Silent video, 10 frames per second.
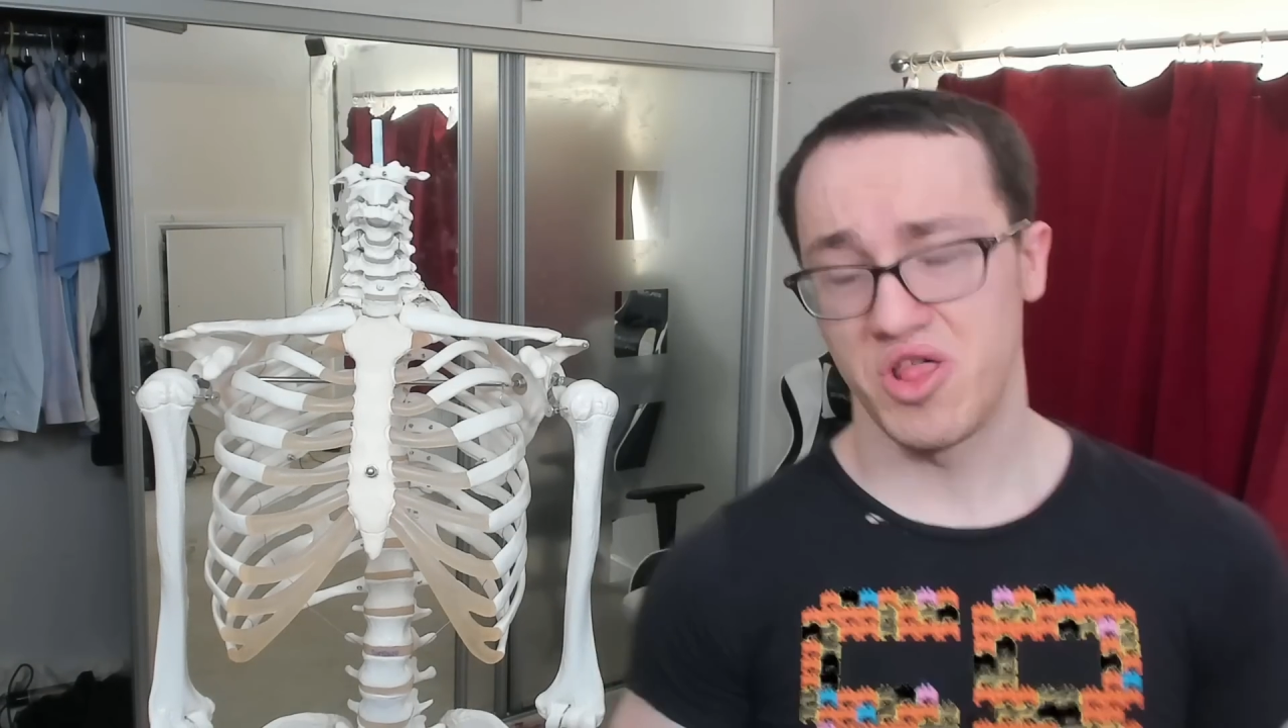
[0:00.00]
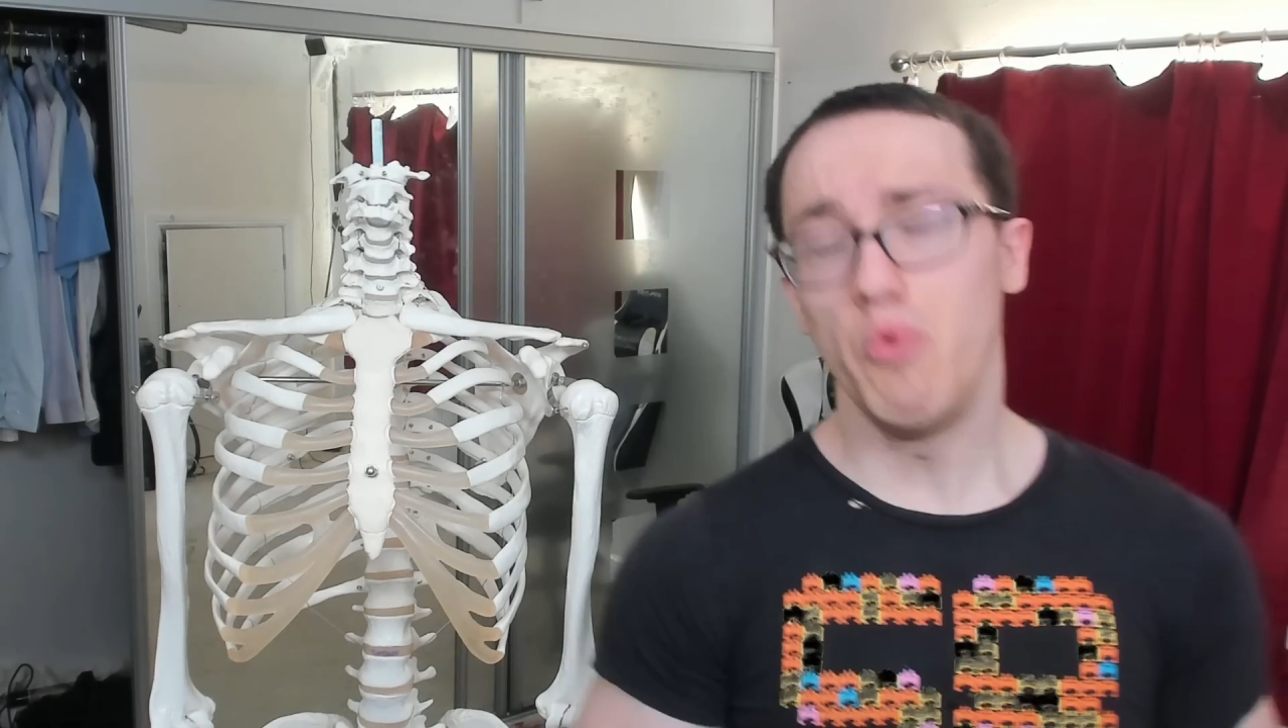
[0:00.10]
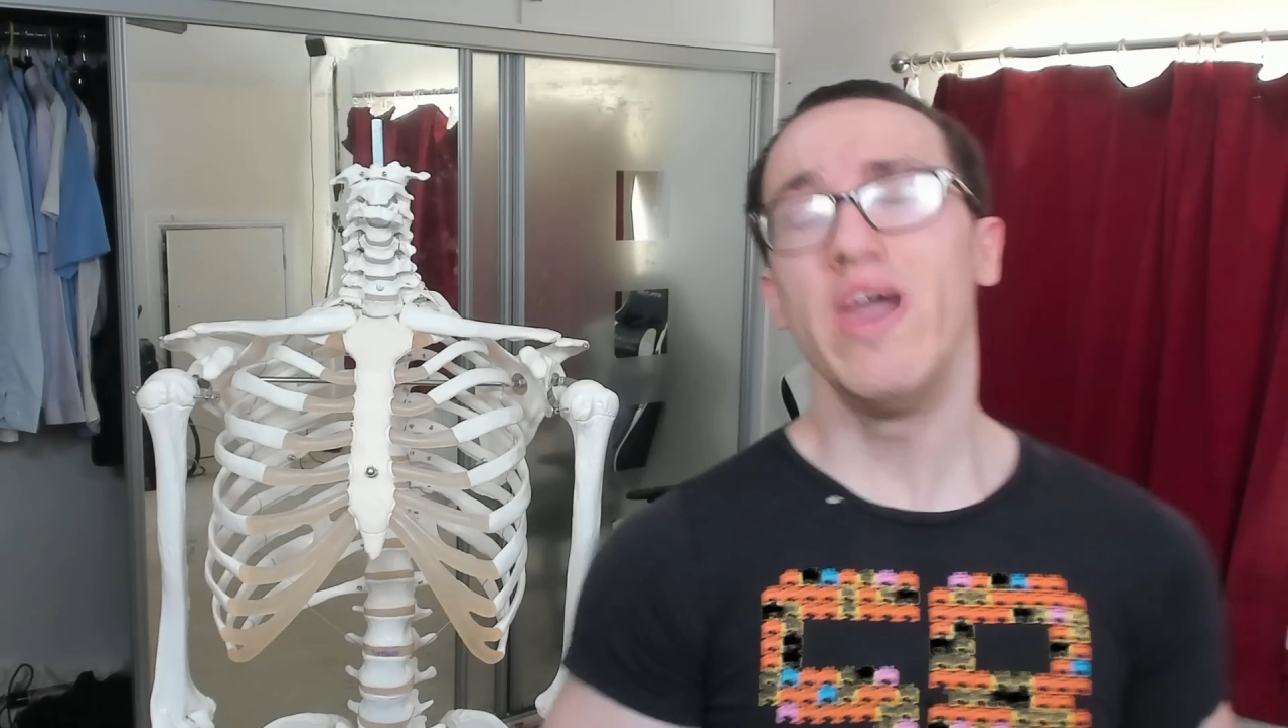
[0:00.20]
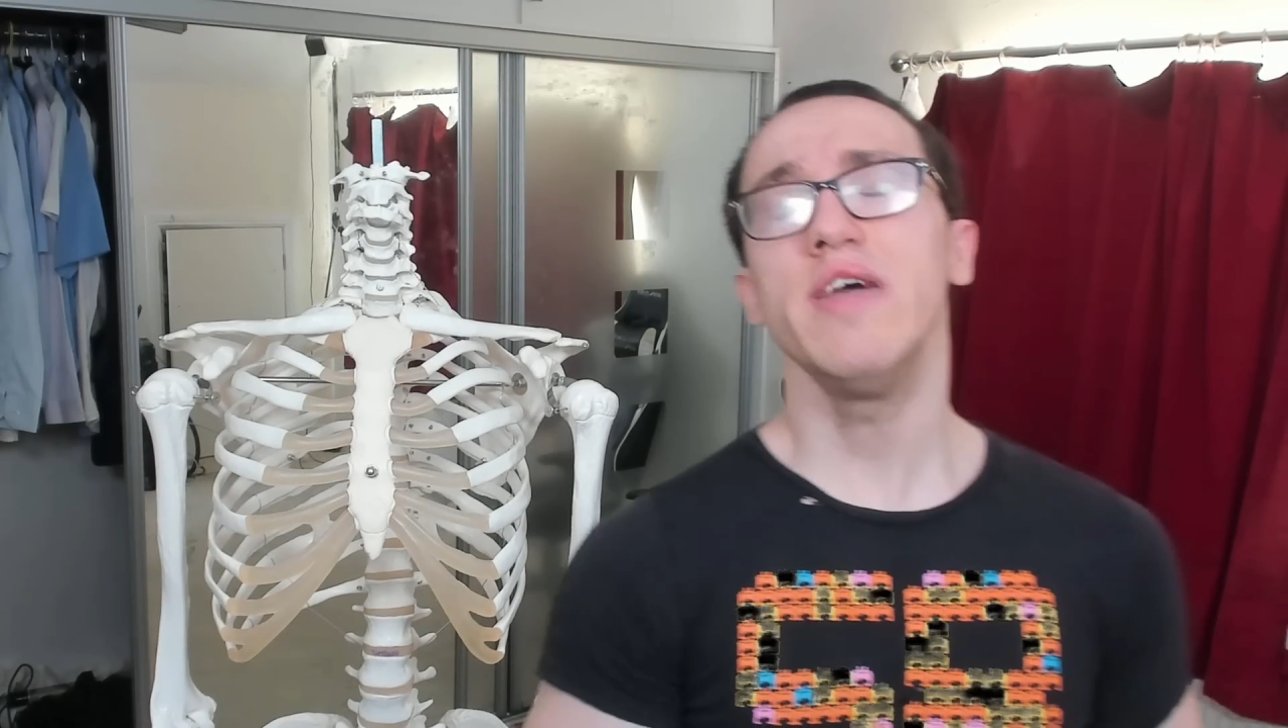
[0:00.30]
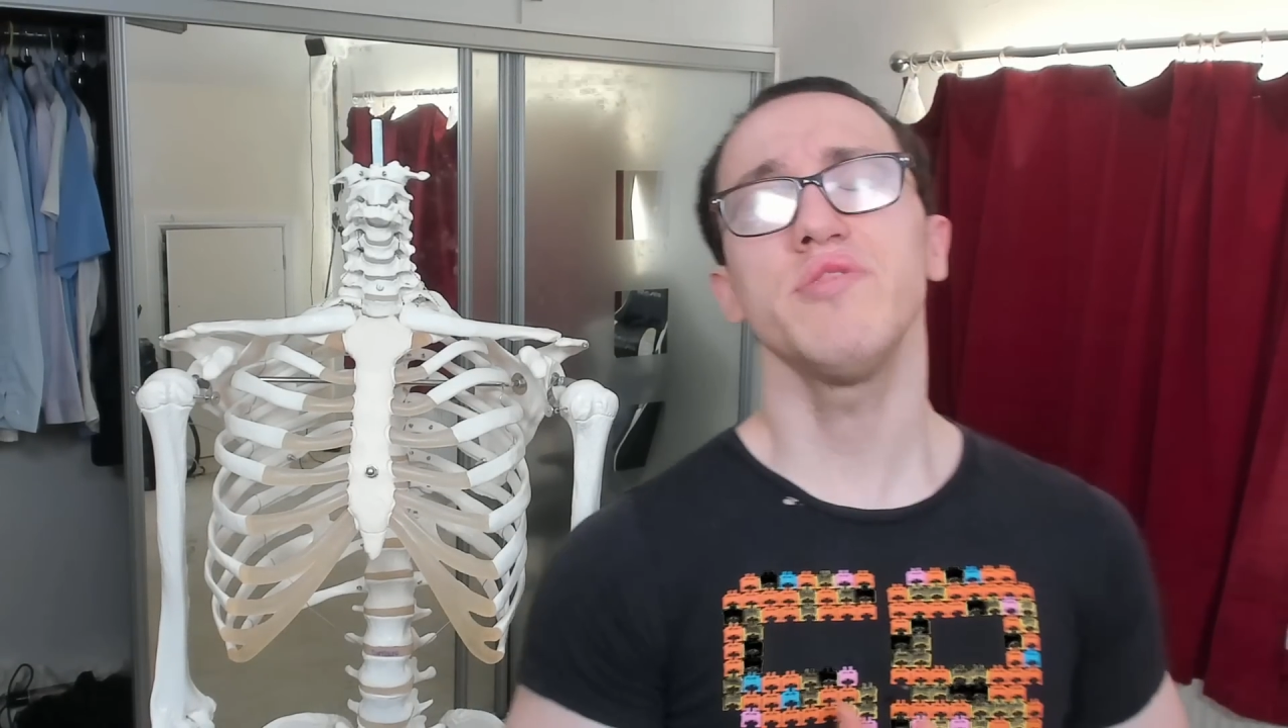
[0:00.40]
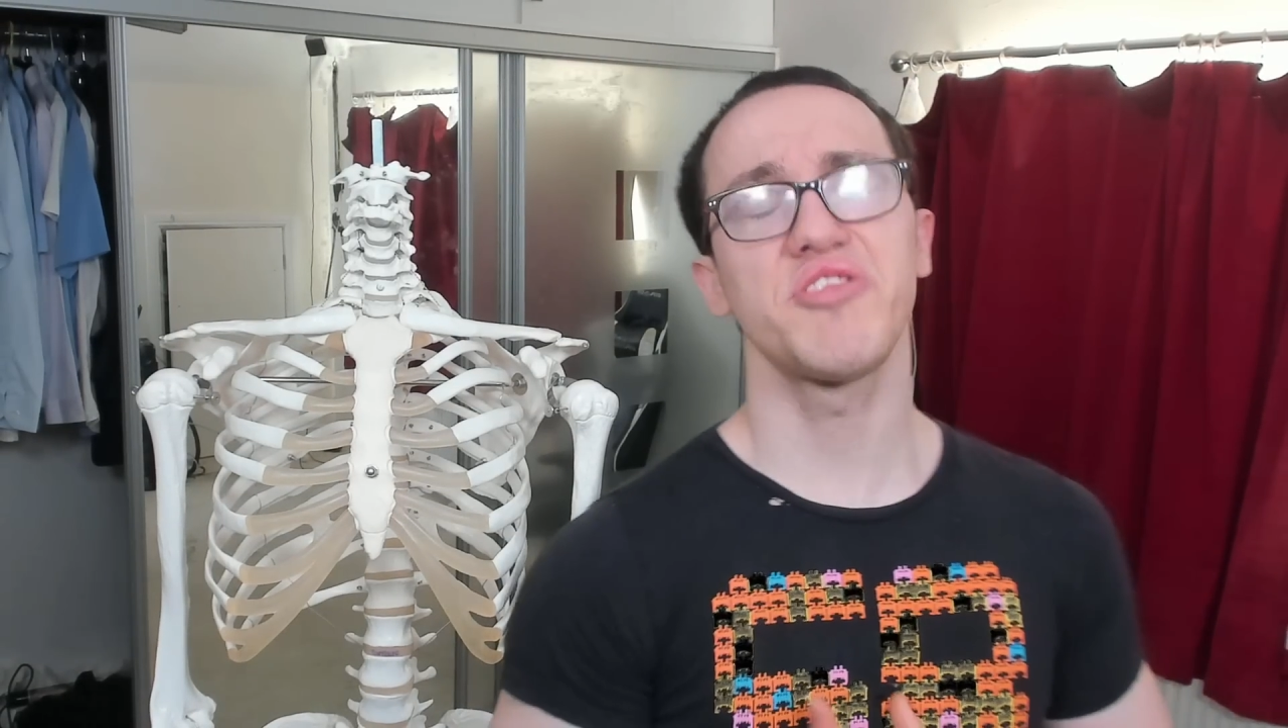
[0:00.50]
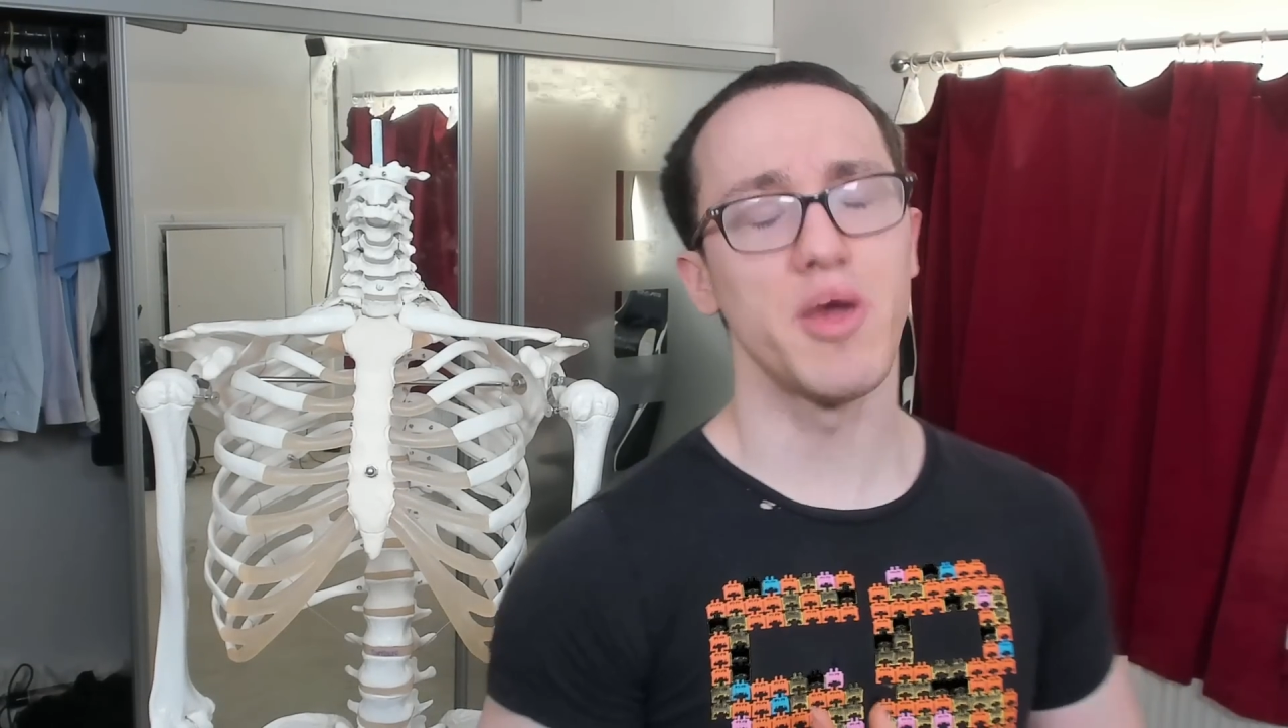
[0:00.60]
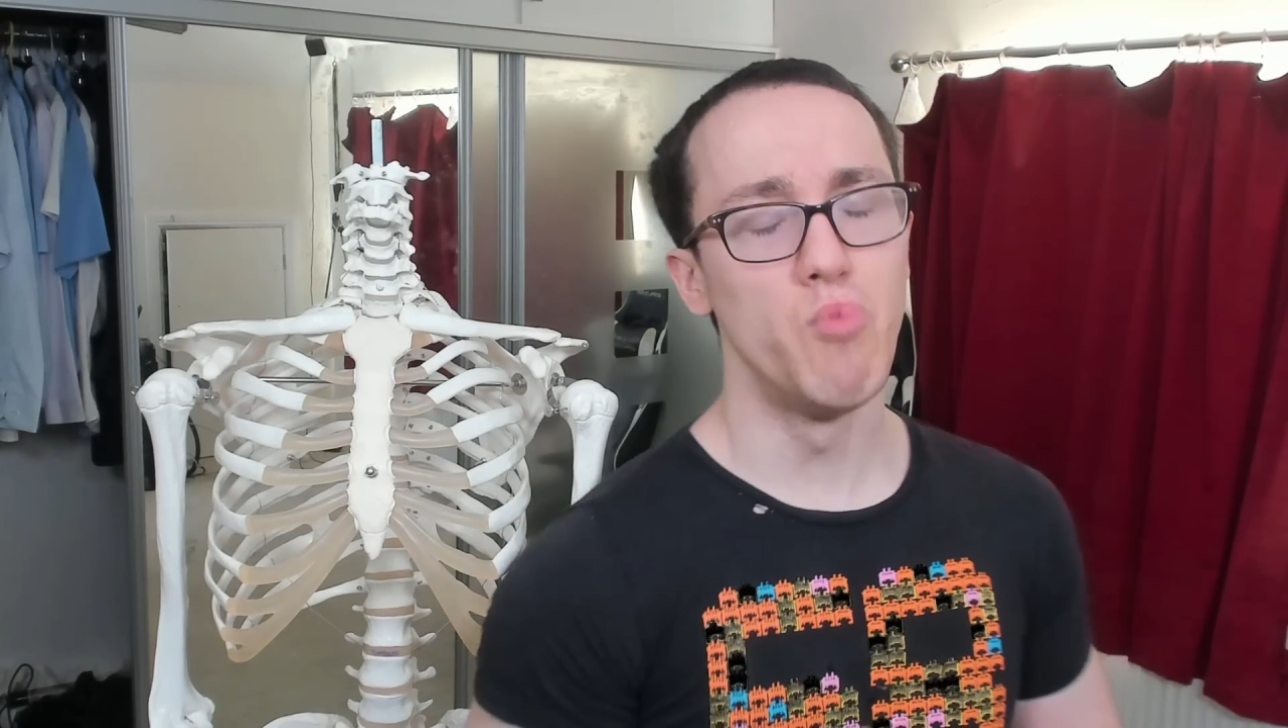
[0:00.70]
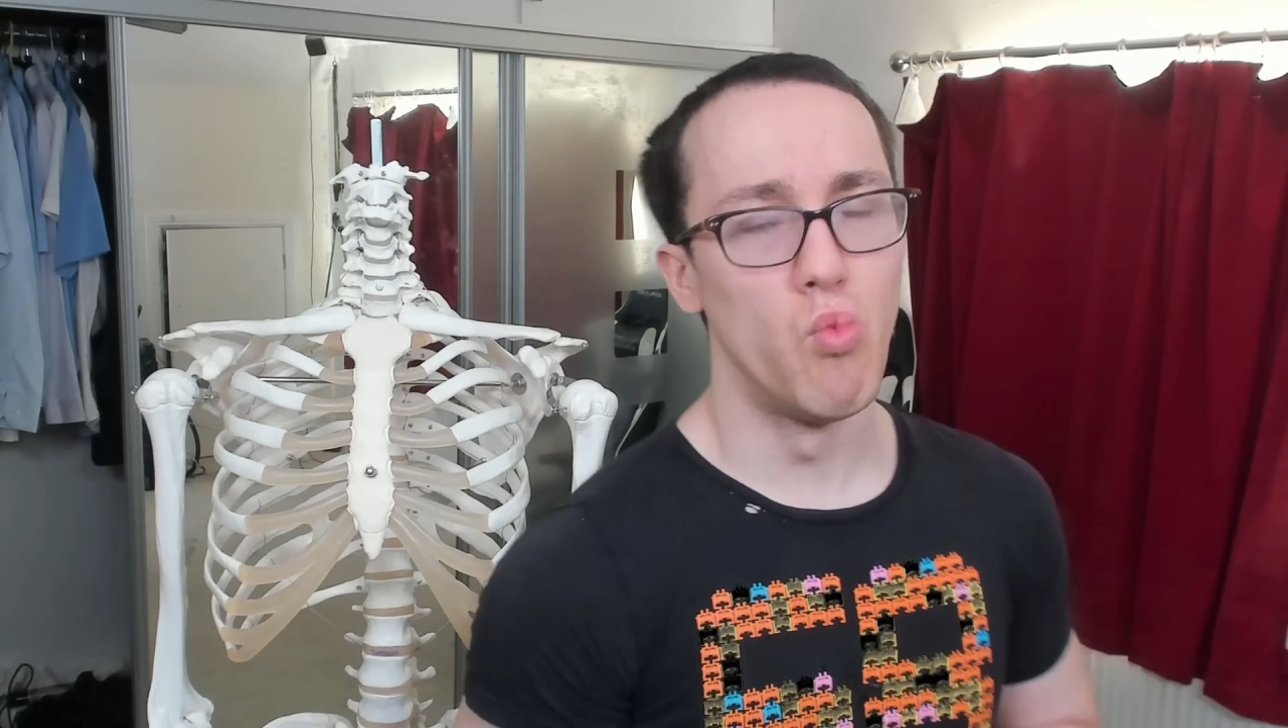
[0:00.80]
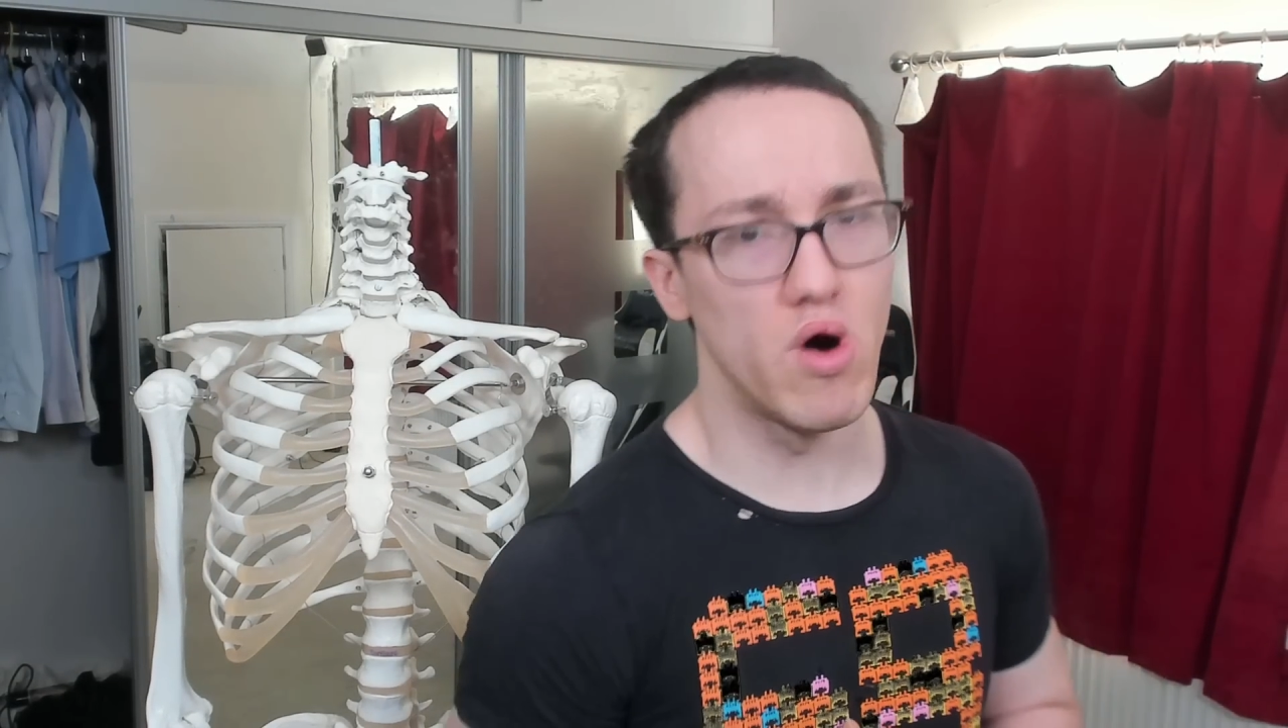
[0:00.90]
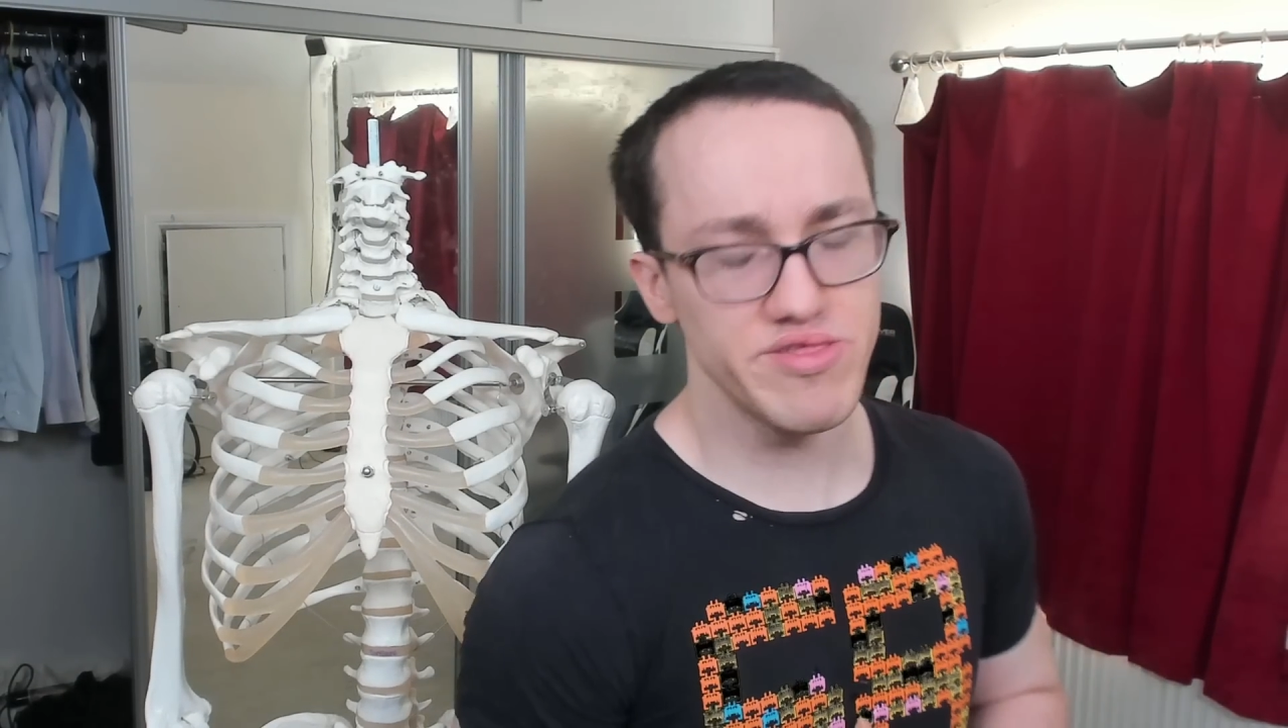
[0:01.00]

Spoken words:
So here's some